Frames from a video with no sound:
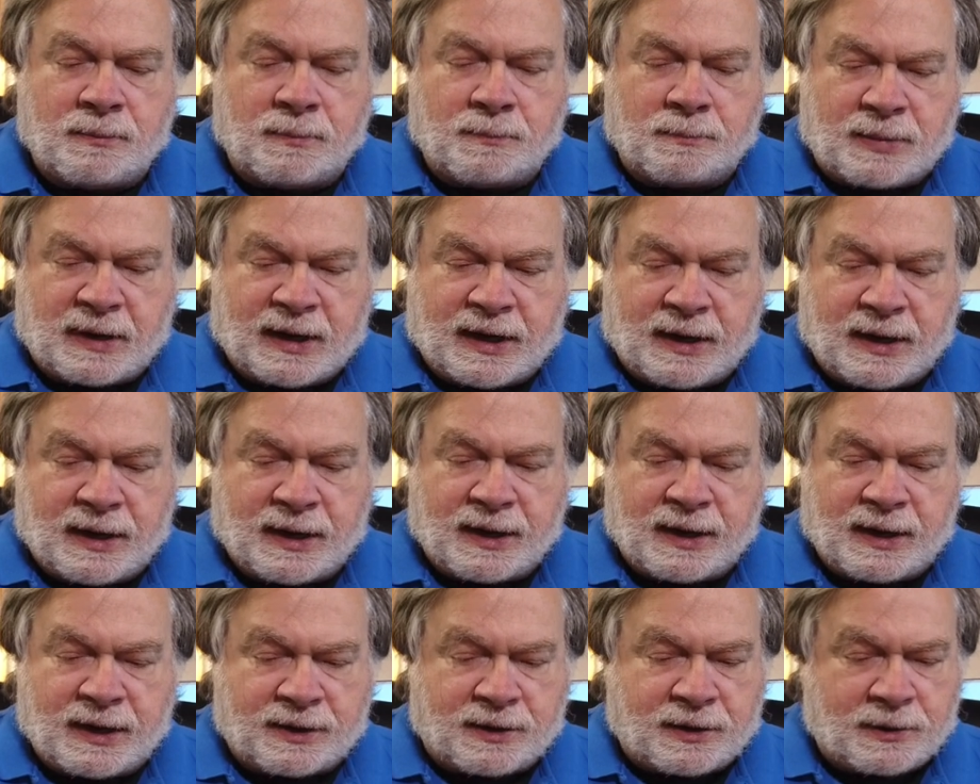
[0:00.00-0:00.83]

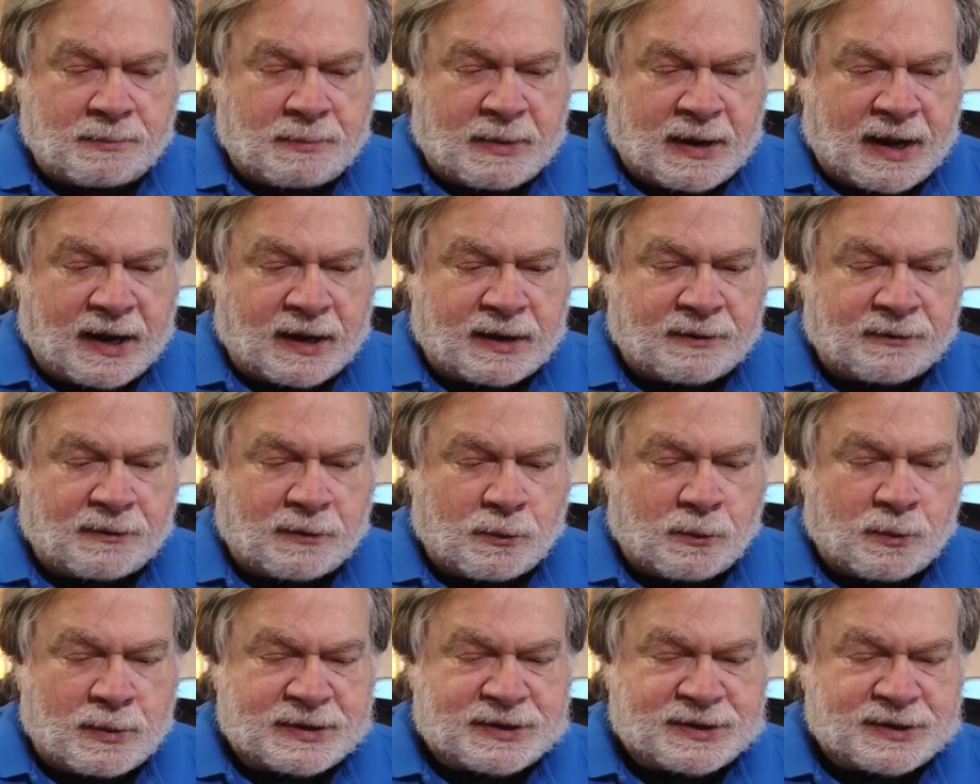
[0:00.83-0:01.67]
begin at the back of a
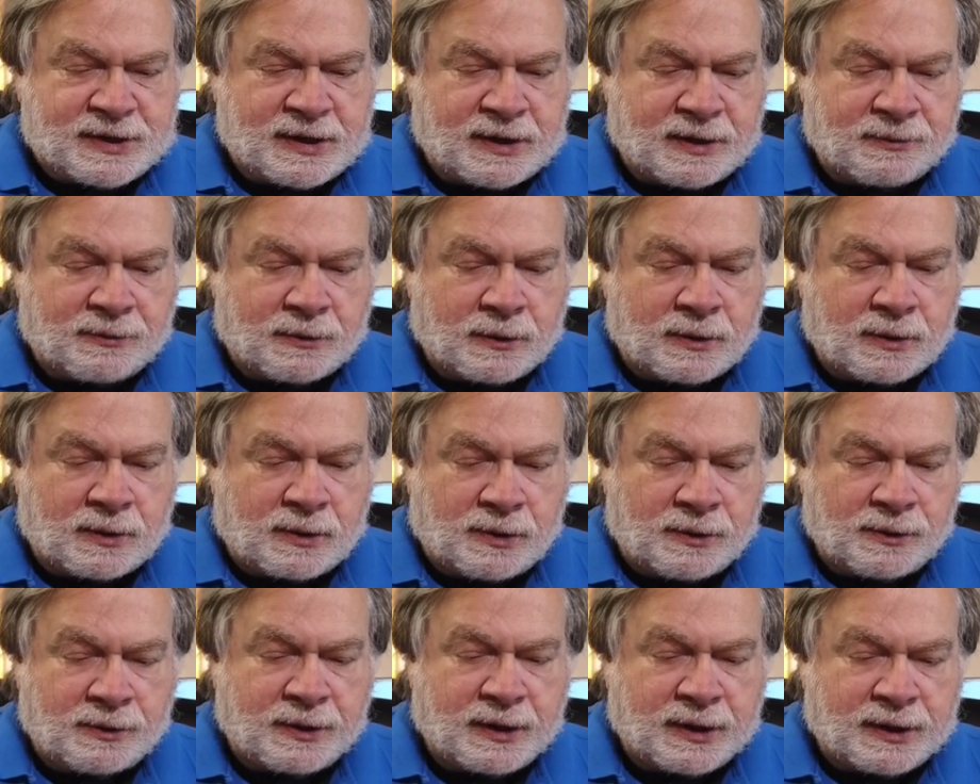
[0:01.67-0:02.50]
receiver,
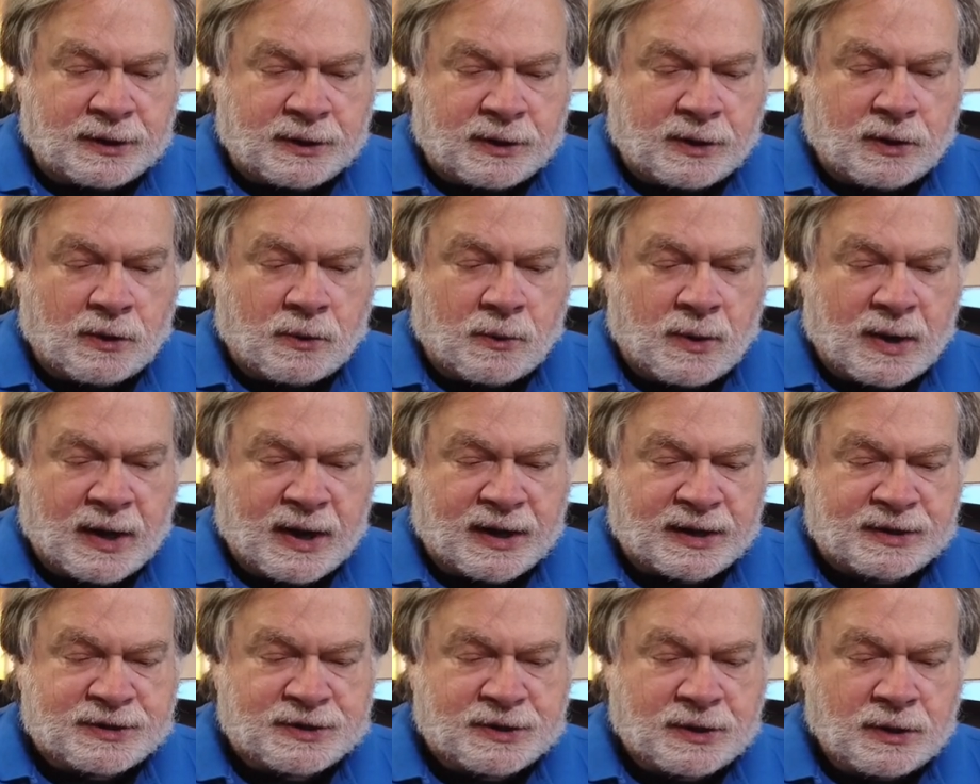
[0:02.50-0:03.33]
including the
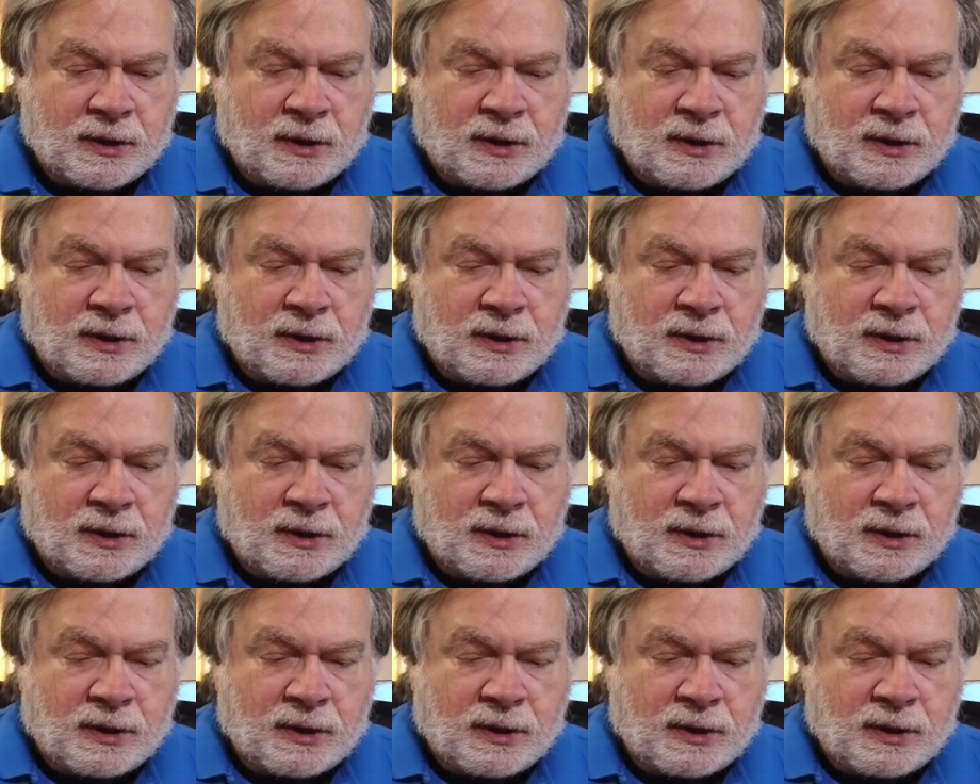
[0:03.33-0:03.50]
coax,